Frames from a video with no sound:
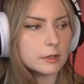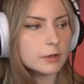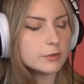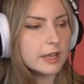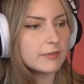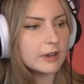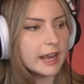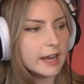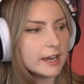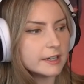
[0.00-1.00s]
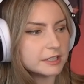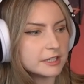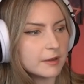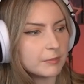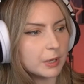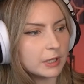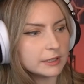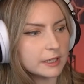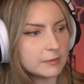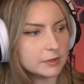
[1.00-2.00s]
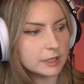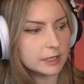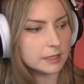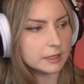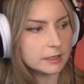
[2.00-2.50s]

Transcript: Oh, you gave her a hair! She's not bald anymore!